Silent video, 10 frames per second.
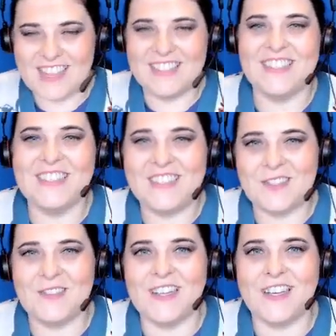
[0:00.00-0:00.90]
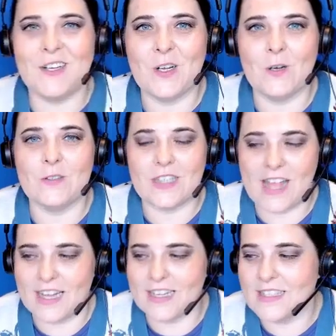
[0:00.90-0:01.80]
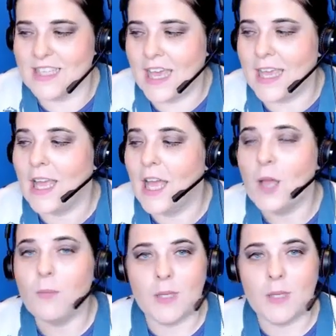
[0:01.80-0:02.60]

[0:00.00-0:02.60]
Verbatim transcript: hand it to the court clerk and say, mm.